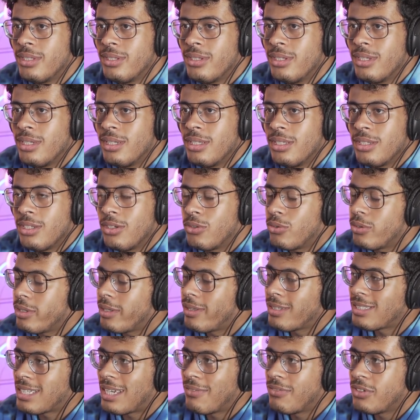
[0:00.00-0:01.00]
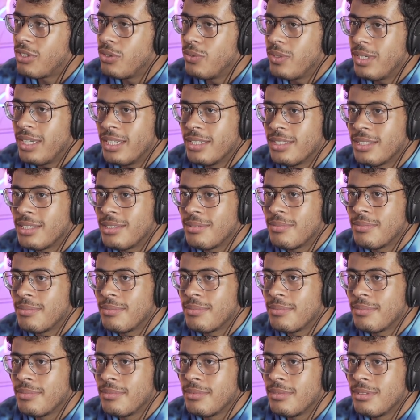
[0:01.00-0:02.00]
Cool. You're only allowed to have two kids
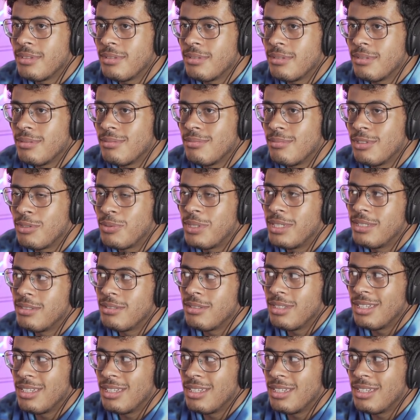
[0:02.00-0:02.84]
between